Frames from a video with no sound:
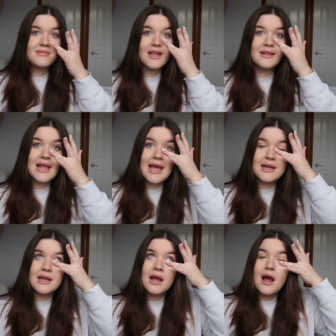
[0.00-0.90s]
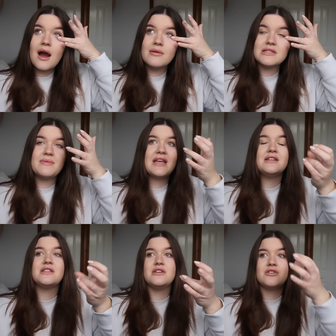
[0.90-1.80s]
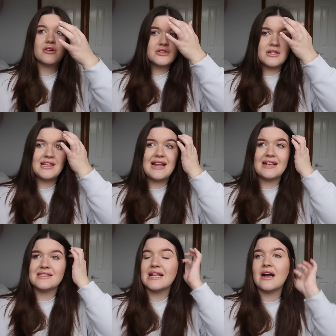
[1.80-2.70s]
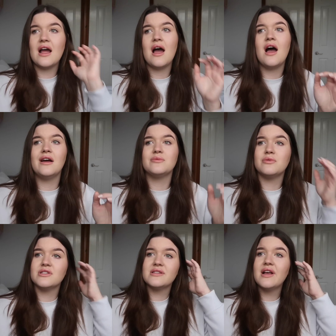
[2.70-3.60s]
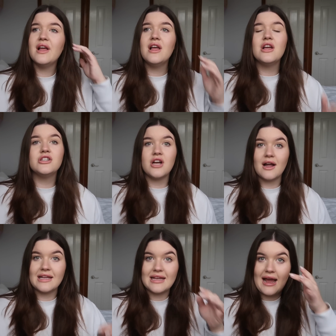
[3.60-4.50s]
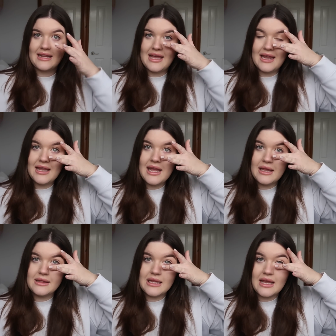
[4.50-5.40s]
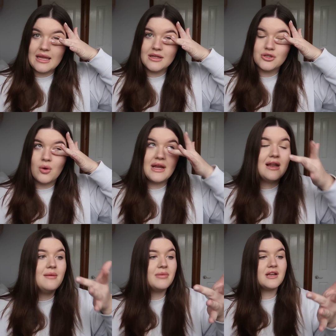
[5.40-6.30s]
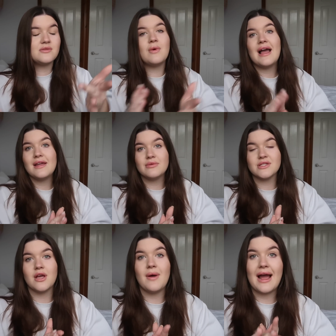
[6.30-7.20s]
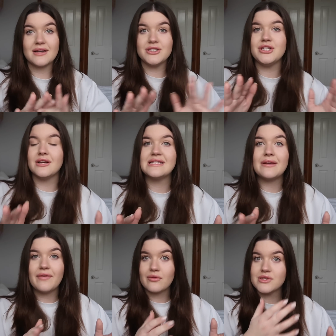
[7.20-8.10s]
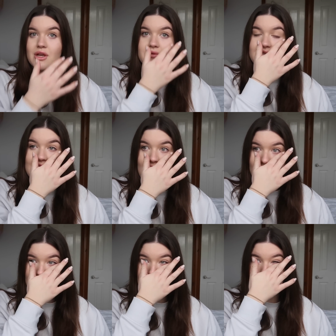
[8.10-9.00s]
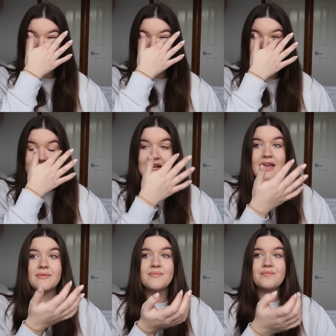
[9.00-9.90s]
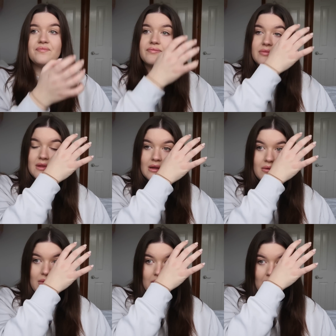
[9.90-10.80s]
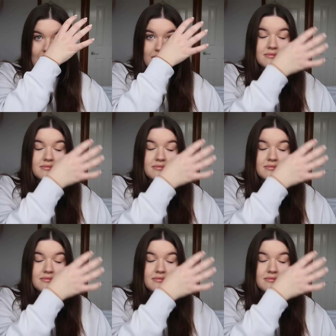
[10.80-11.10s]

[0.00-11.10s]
And then I was speaking to the doctor, and the next thing I heard was Charlie gagging in the toilet, because where he was so anxious, he felt so sick, because obviously, well, like